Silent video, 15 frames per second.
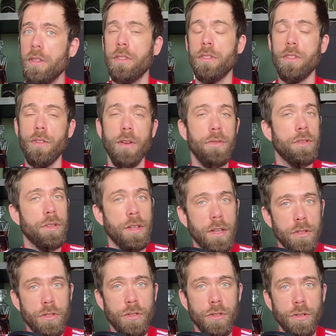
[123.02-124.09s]
so if you're
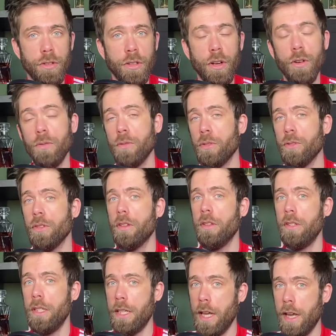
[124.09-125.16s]
not sure, go for
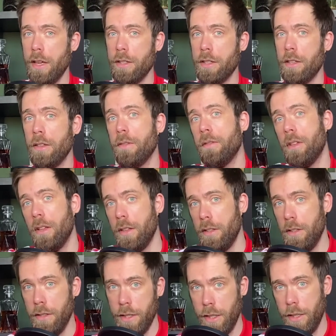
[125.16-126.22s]
deze,
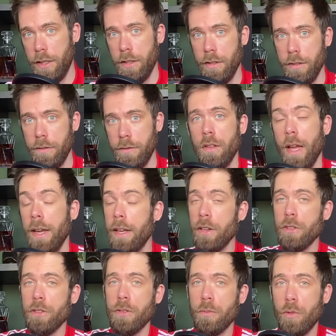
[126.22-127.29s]
die. And here
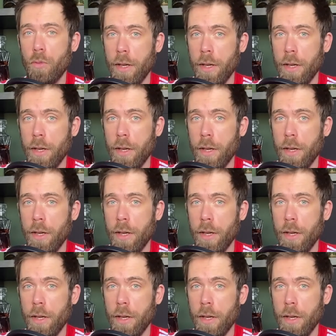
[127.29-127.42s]
are some quick